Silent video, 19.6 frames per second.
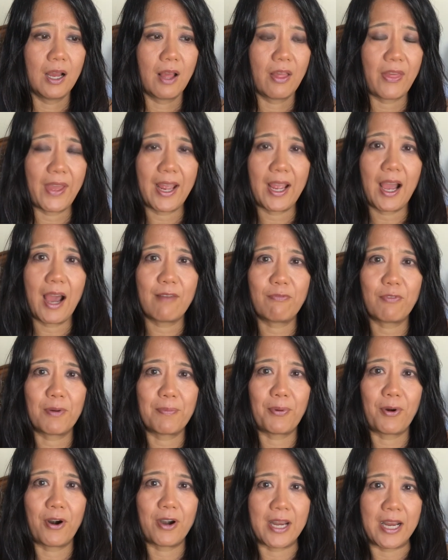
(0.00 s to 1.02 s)
thank God for
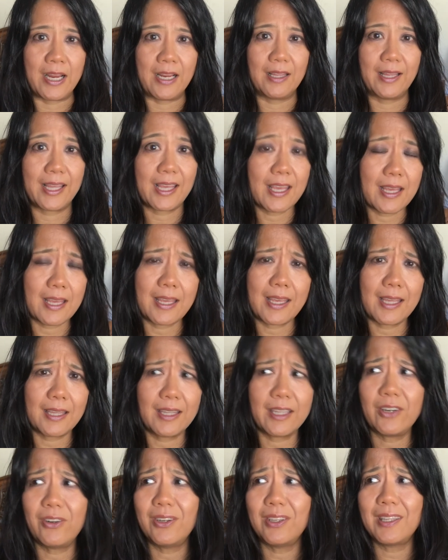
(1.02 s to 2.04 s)
Bernie. He
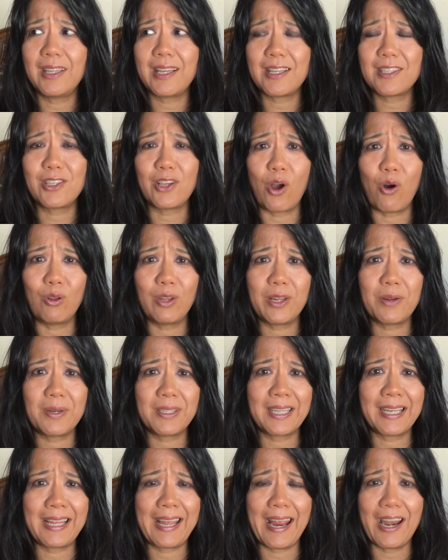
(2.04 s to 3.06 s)
literally is the only one
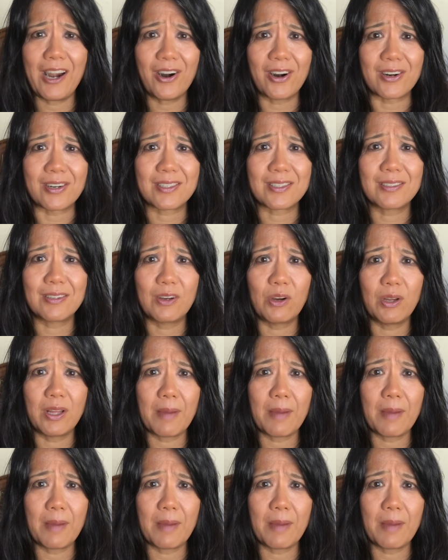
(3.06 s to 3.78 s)
that cares.